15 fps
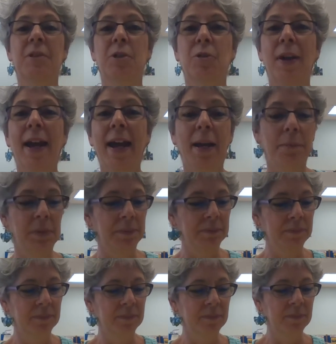The crab.
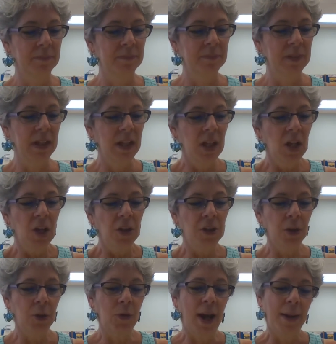
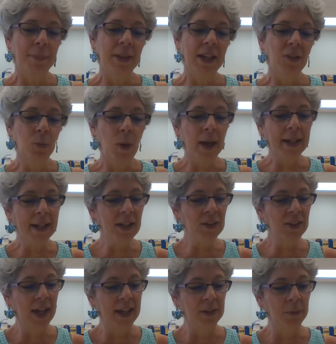The crab likes walking
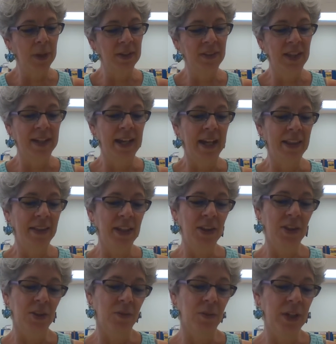sideways, and I
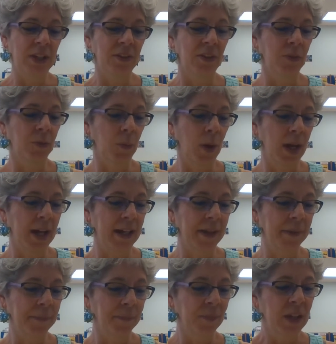think the reasons
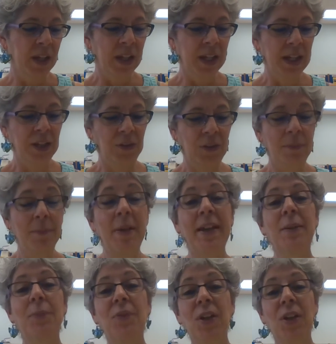why is to
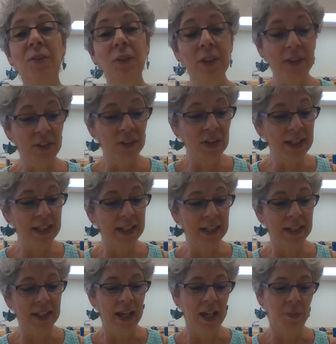make himself look
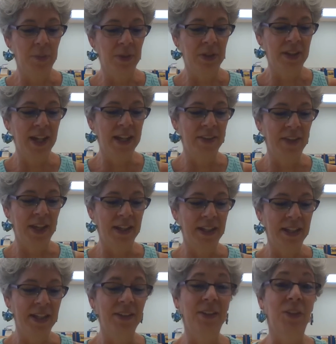sneaky and pretend
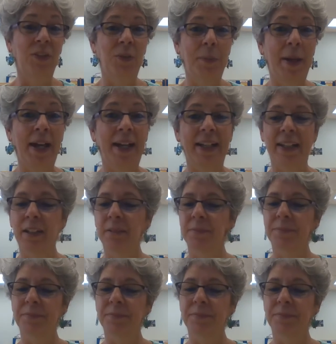that he's a spy.